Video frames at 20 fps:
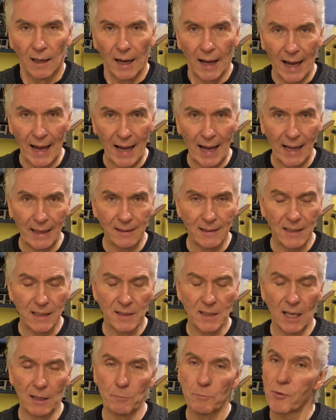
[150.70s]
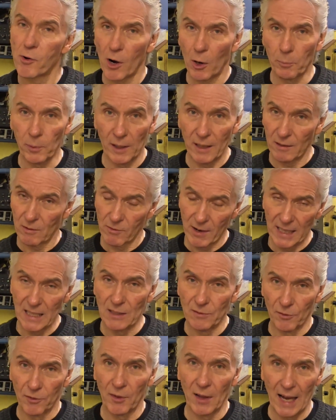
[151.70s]
And he said probably the
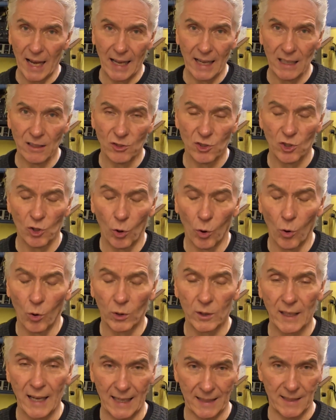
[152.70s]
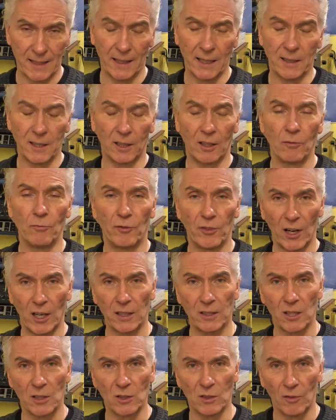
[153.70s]
reason for that is your catalytic
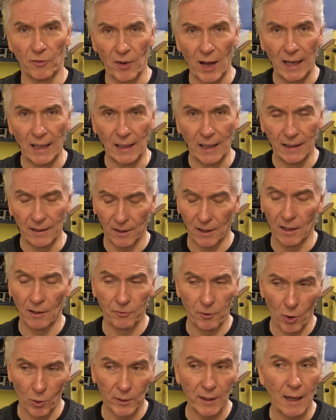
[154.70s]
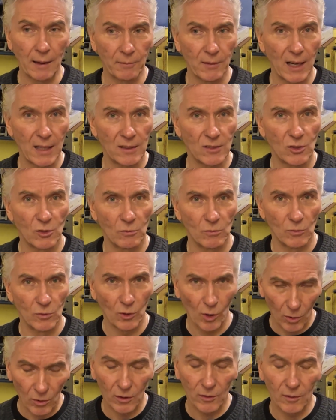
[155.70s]
converters are failing. And I thought, yeah, that's
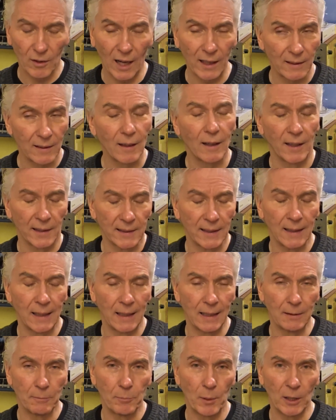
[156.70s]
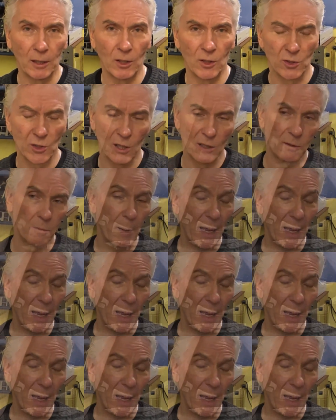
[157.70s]
not unlikely because it was